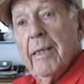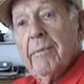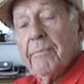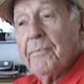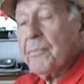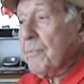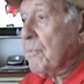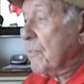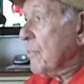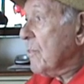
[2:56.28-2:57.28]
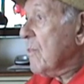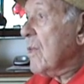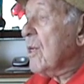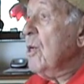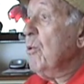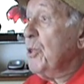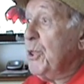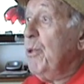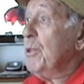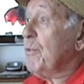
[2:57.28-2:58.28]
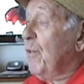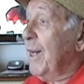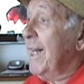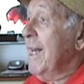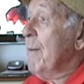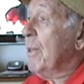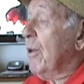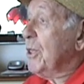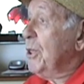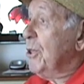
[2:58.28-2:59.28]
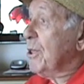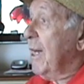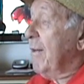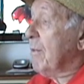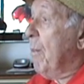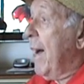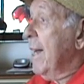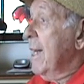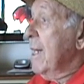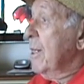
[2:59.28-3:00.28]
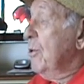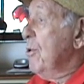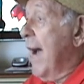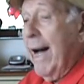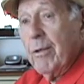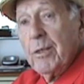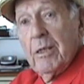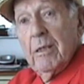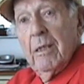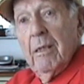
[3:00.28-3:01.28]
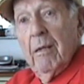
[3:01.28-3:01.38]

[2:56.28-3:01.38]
Wow. Yeah. Well, she was funny because she used to have to buy new gowns